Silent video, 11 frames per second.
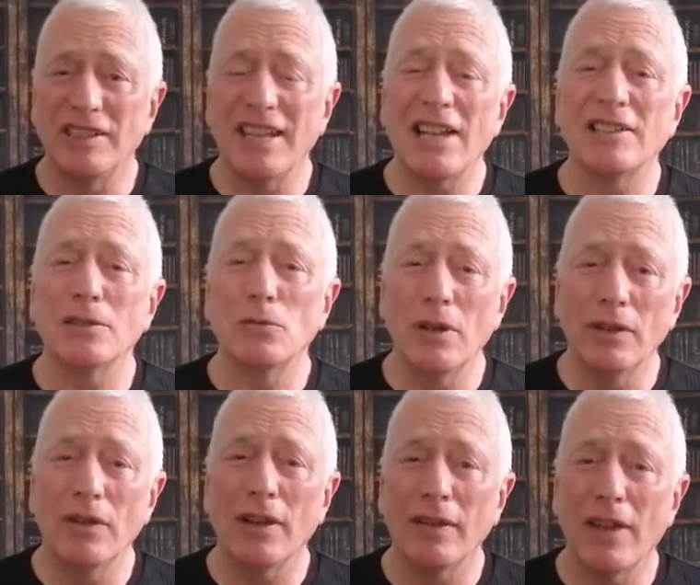that's the one
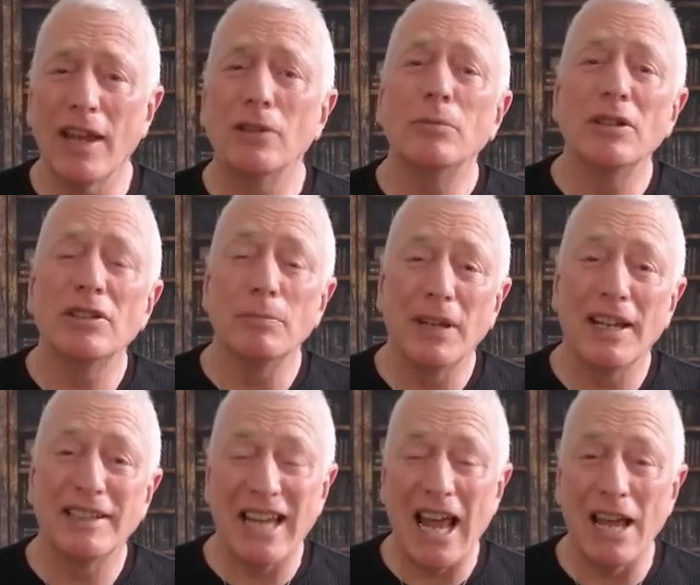thing they almost appear
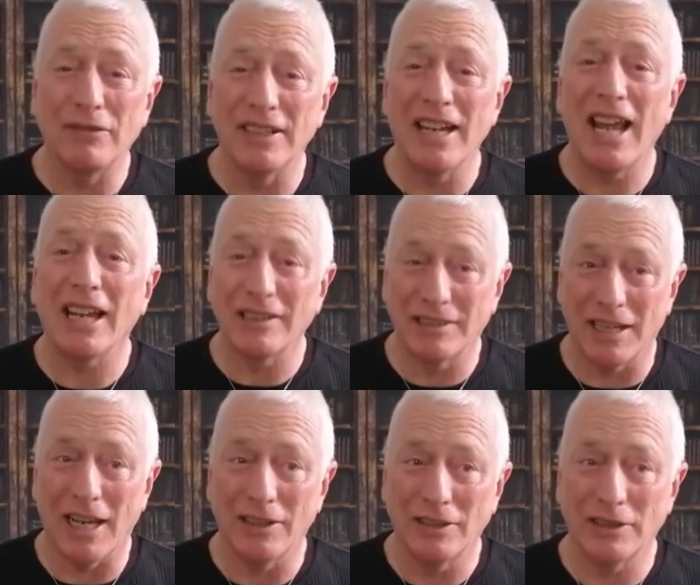to have in
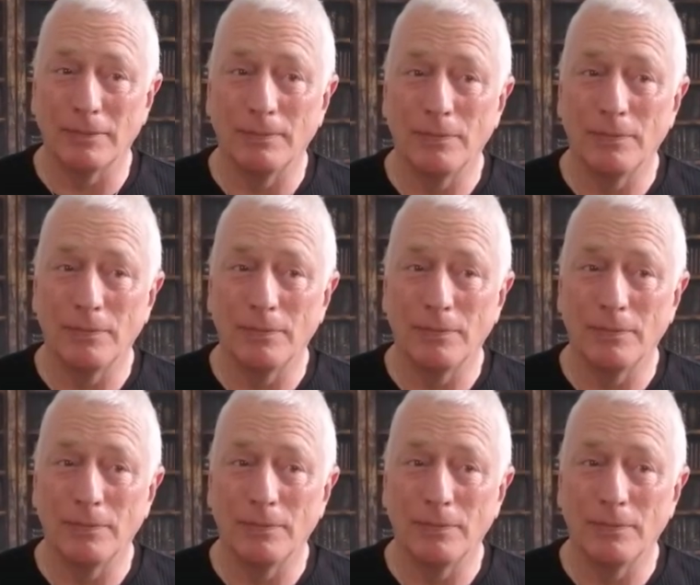excess.